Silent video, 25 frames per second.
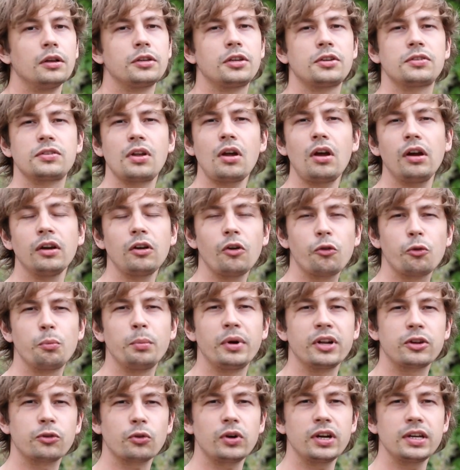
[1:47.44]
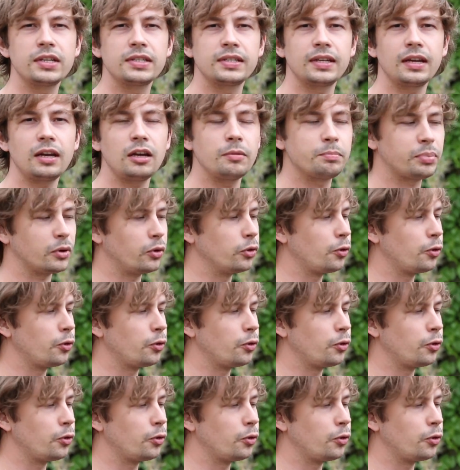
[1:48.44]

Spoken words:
So starting off with my dry setup,